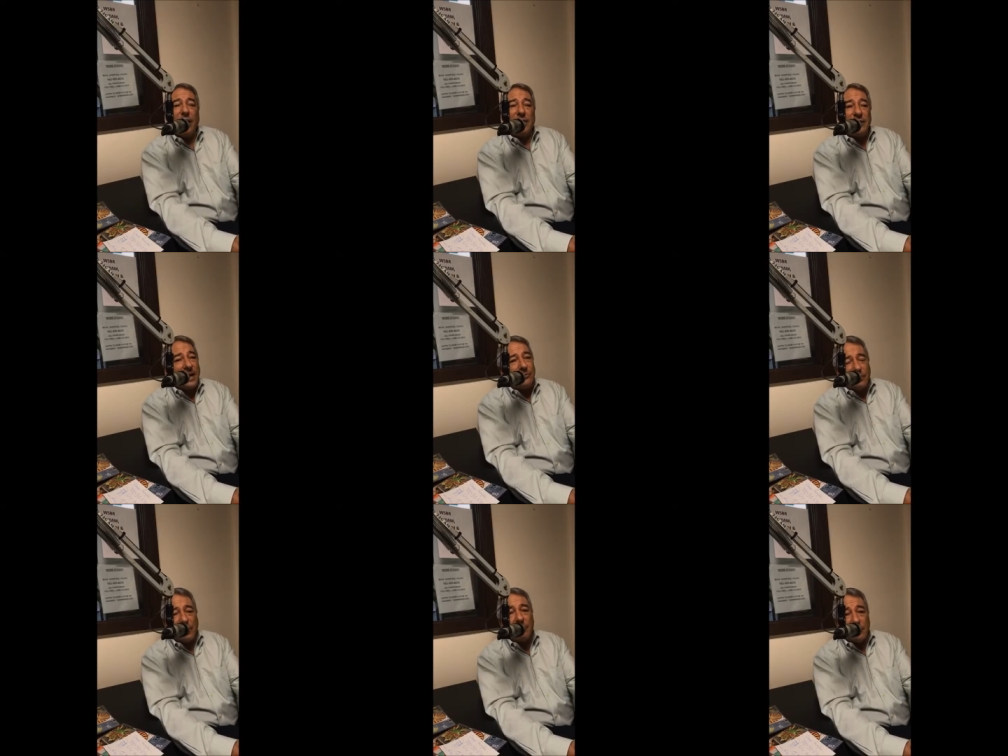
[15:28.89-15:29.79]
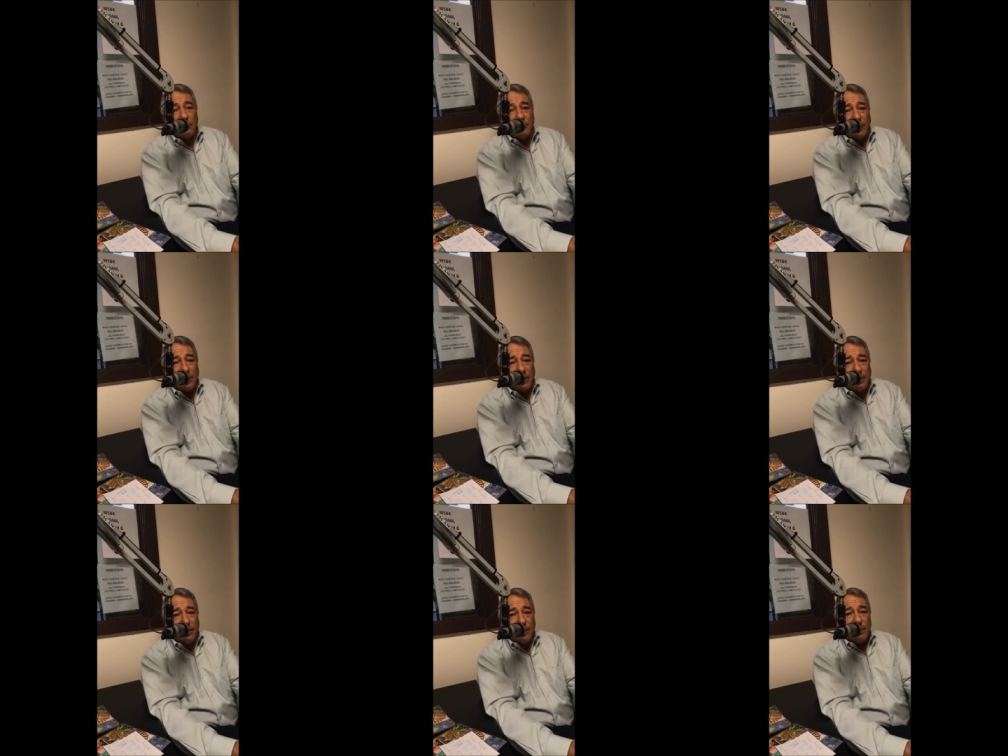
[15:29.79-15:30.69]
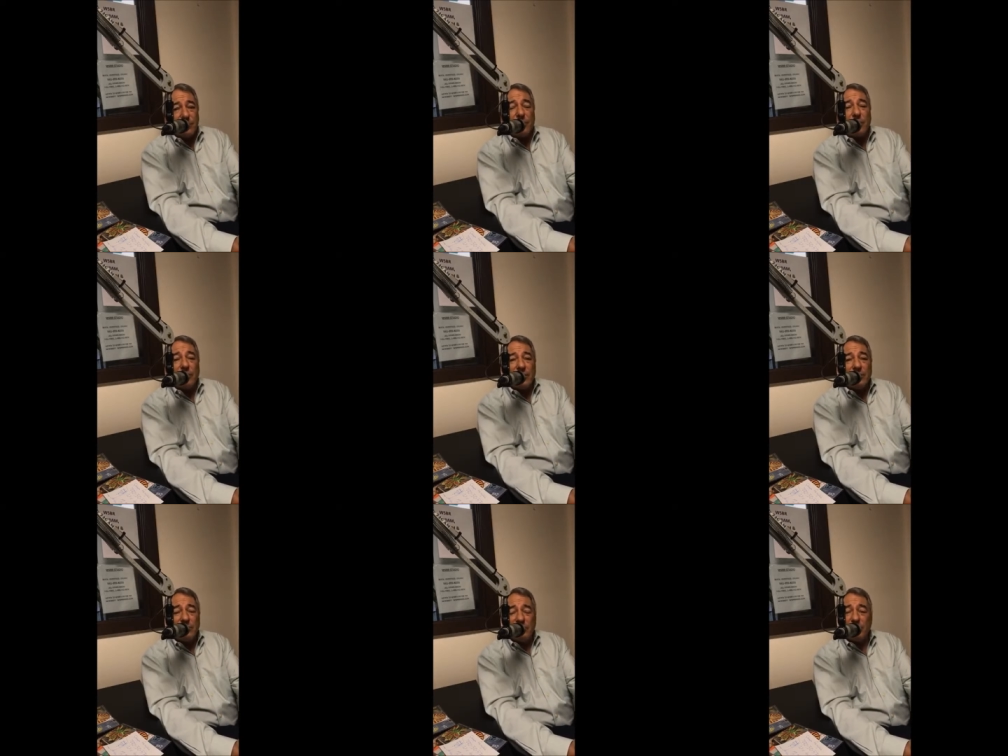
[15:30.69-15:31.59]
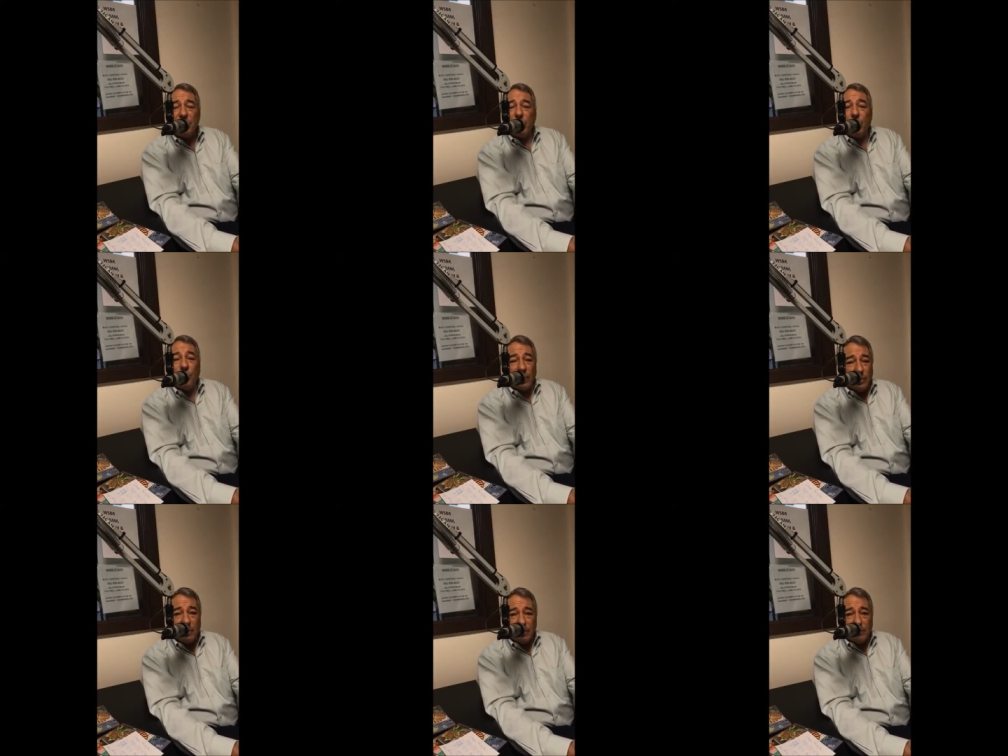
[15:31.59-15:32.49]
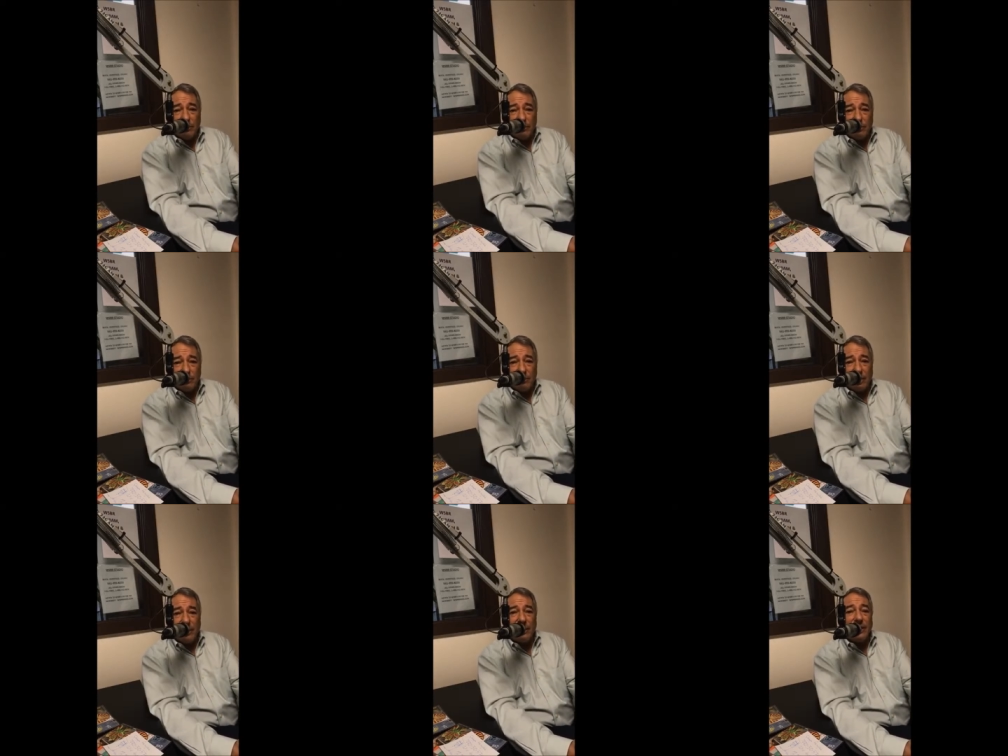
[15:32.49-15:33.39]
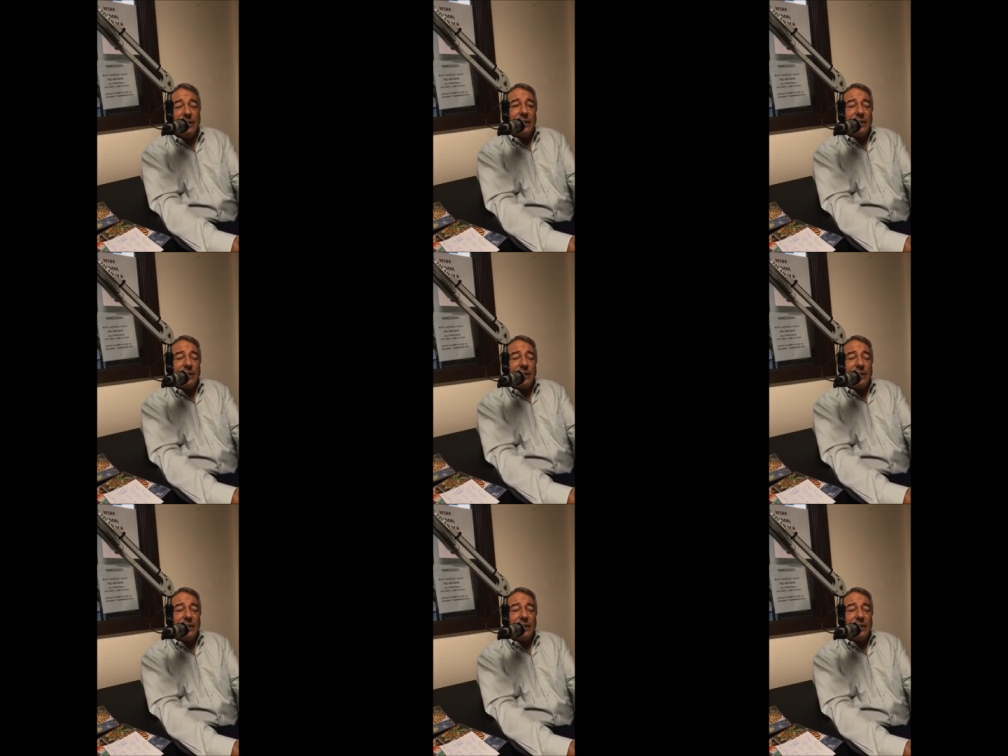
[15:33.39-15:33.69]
And dad will get minimal care so the question is, what do we do, right?